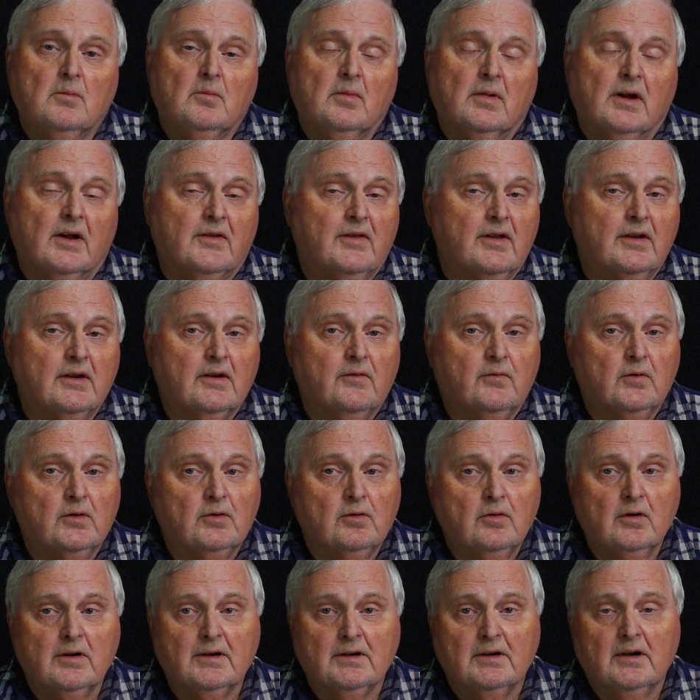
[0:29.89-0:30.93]
But I think if we
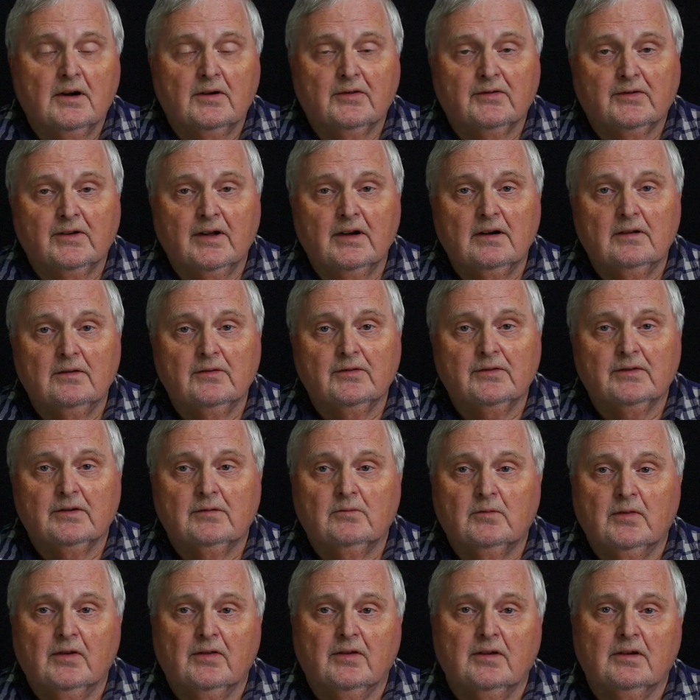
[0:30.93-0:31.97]
look at ourselves
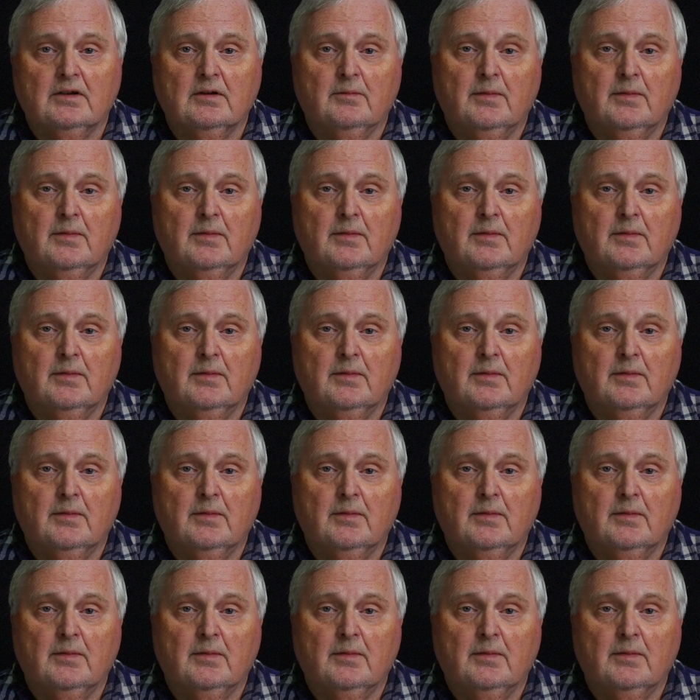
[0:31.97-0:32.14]
and we think